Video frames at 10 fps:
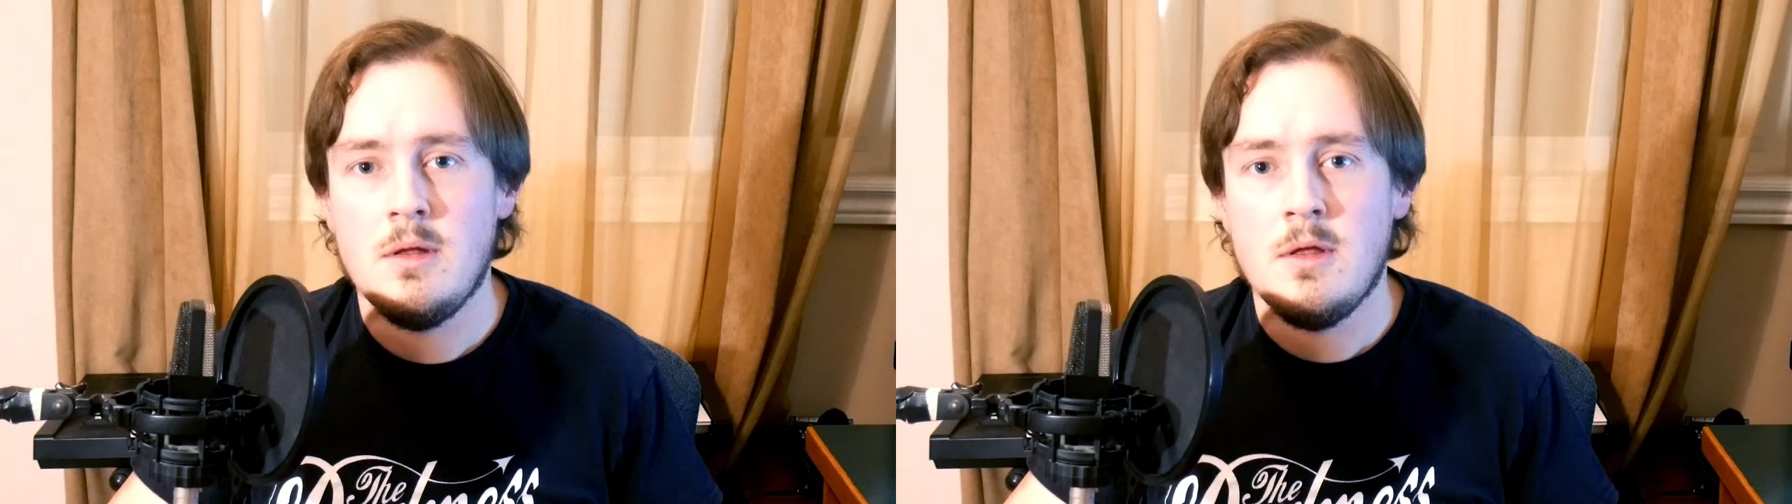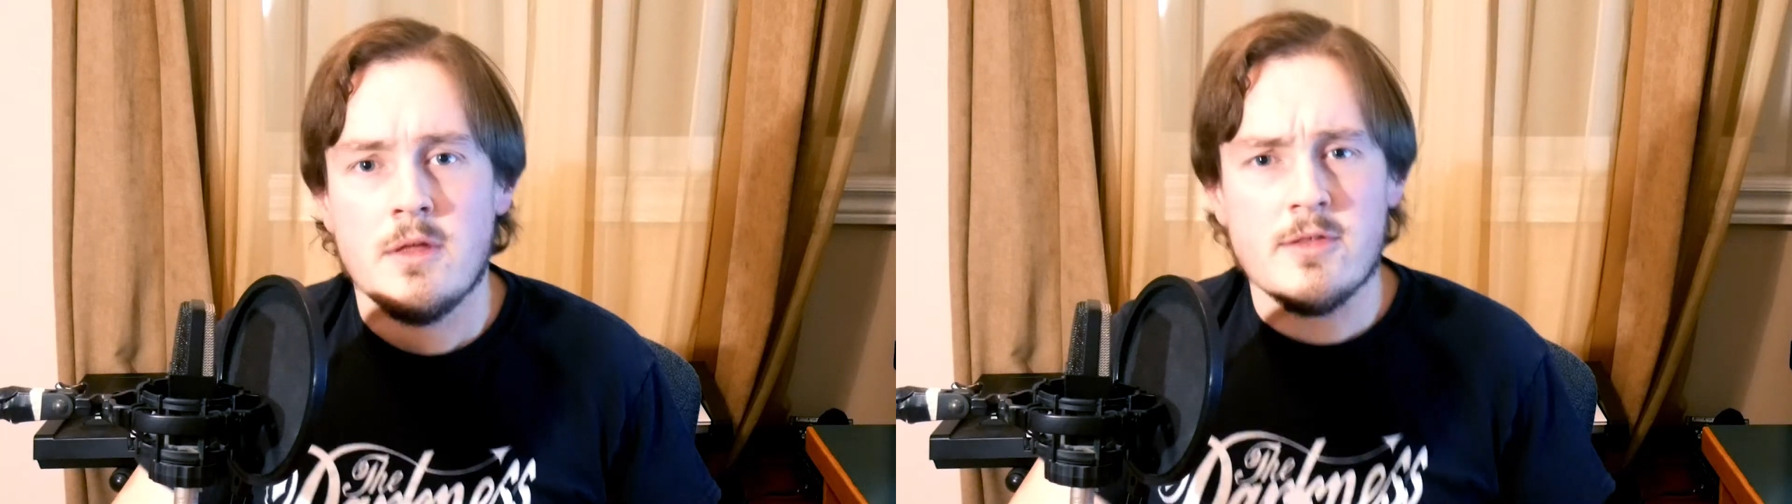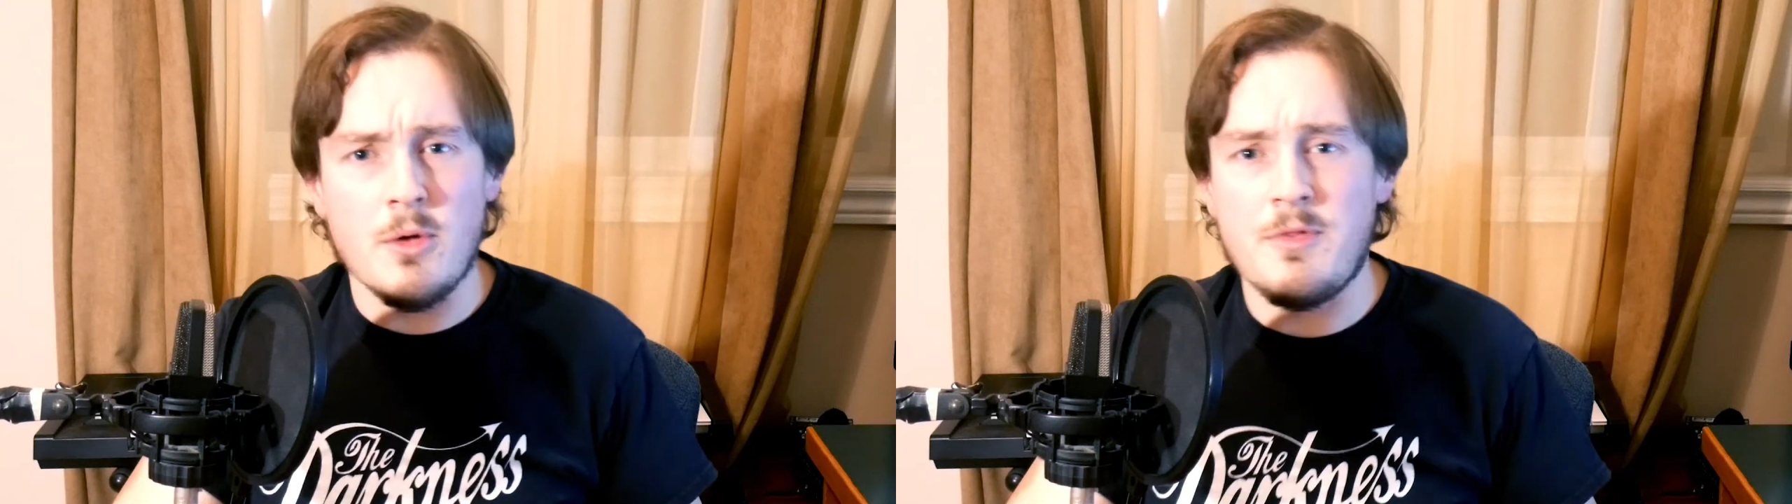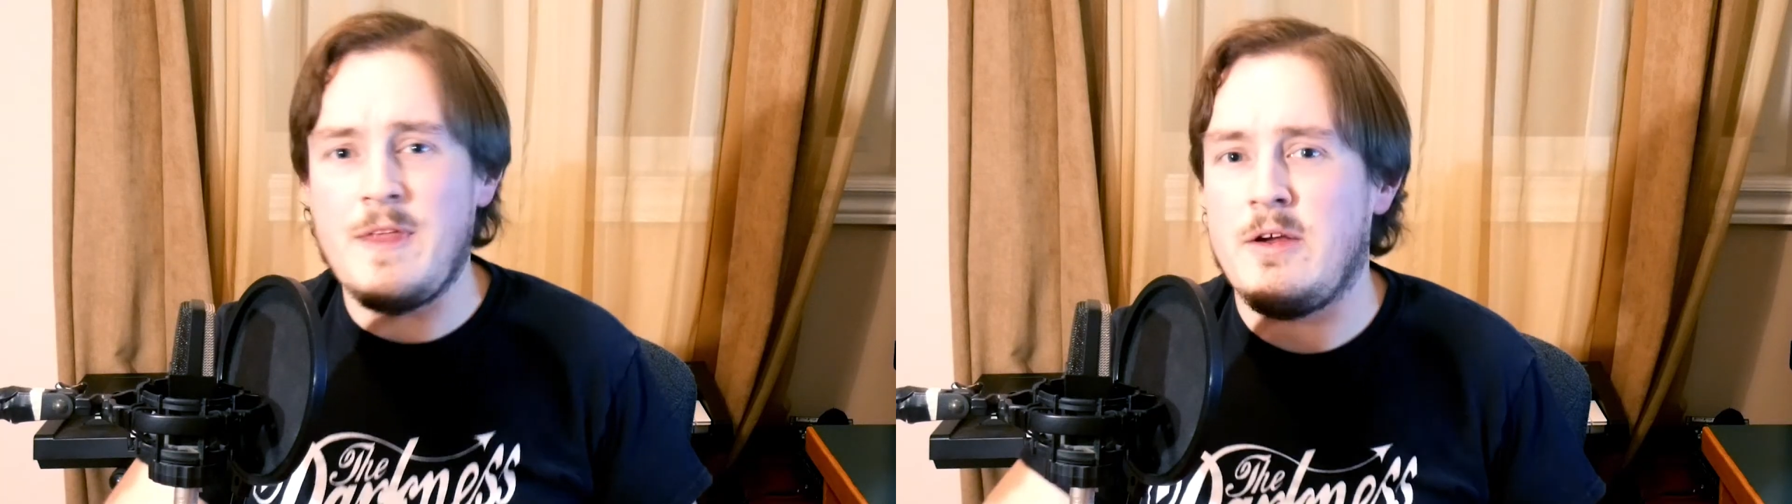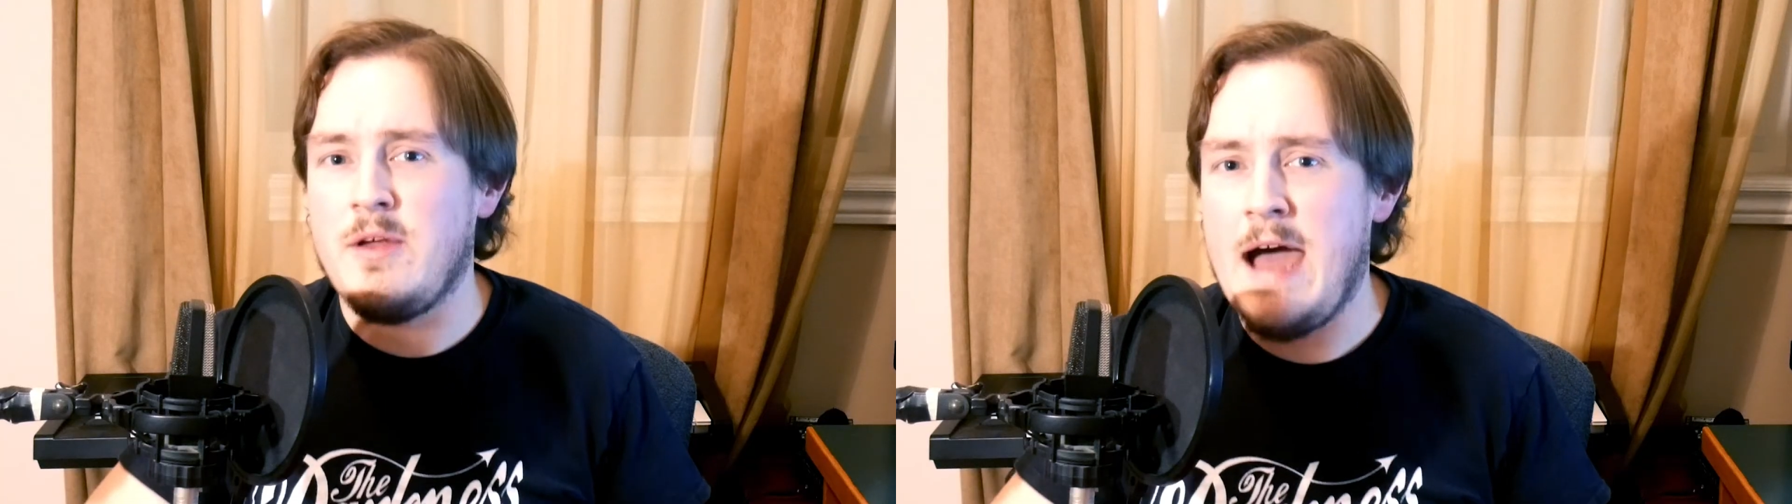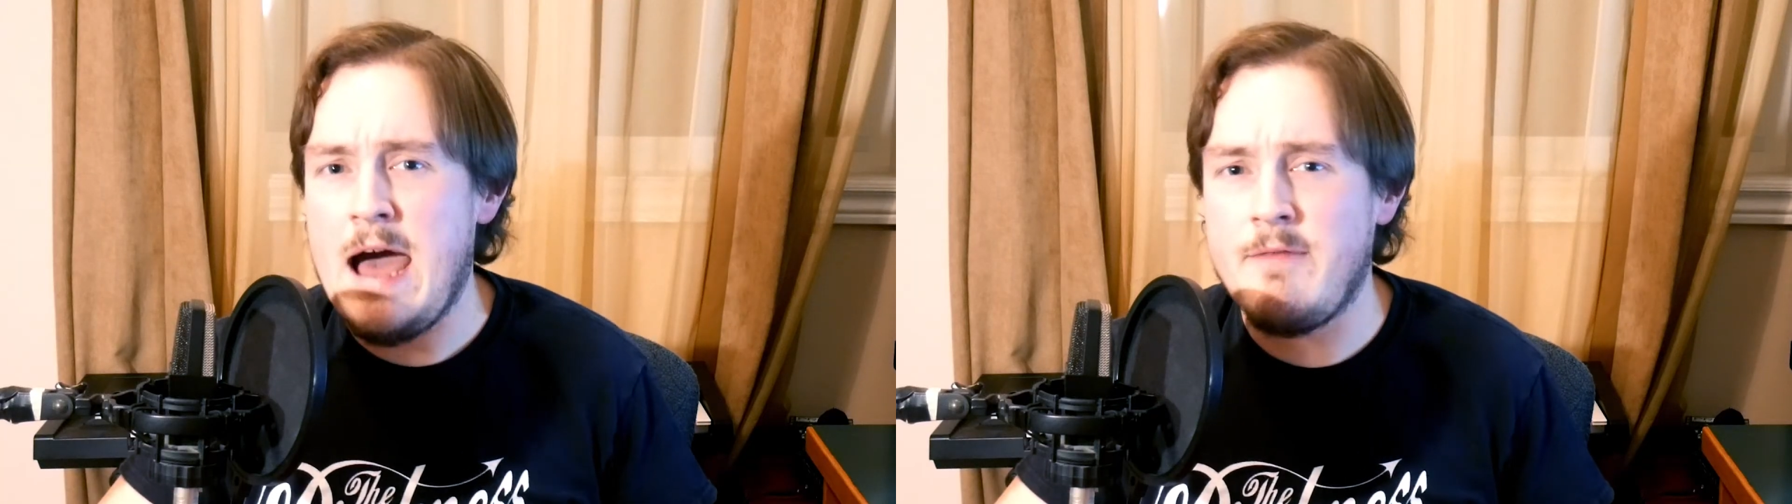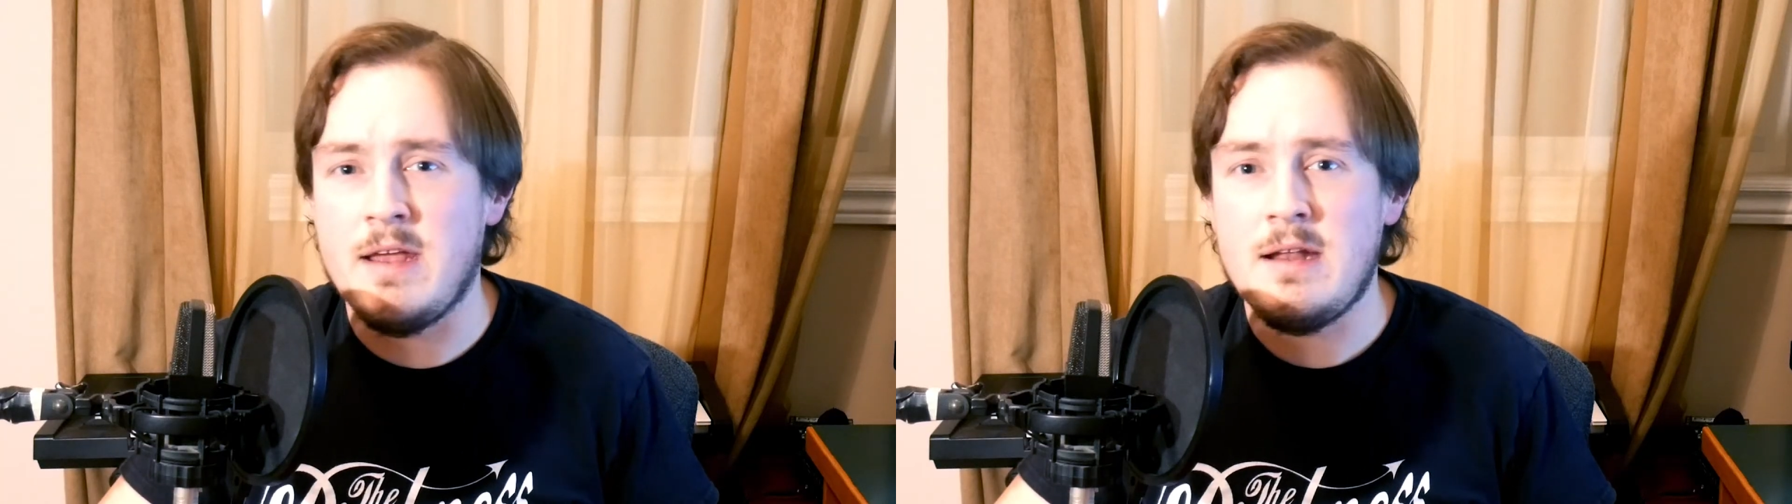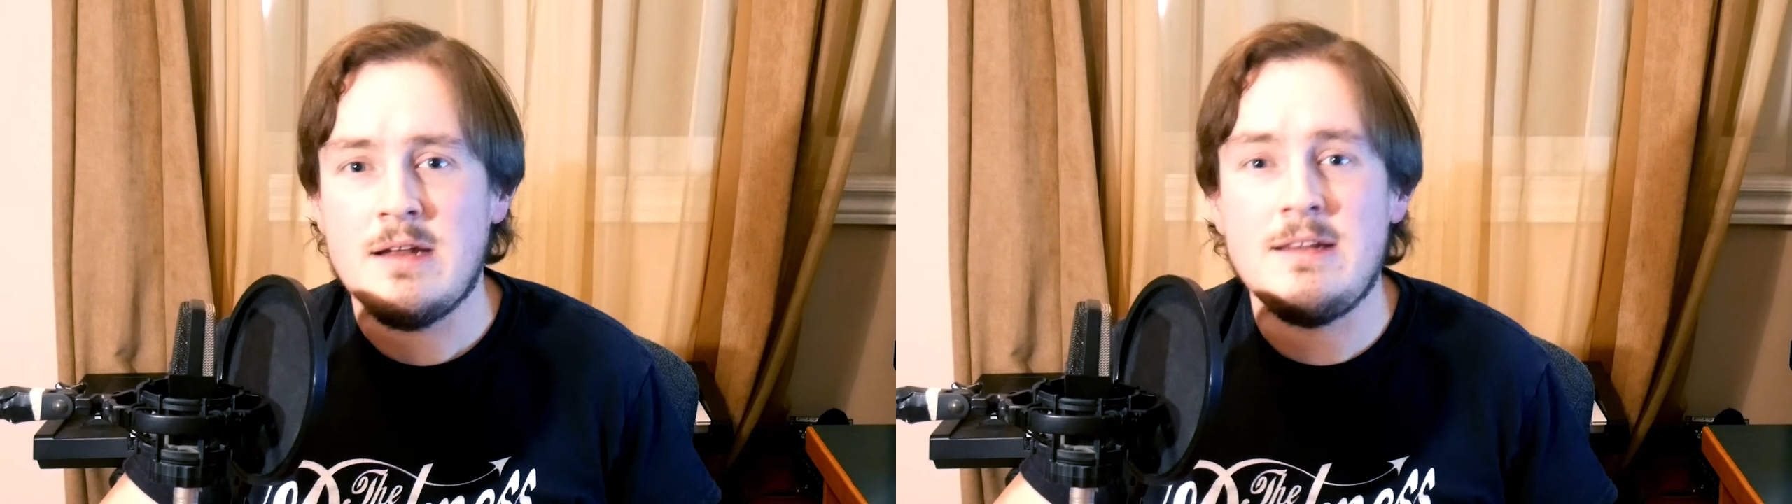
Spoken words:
So there you have it.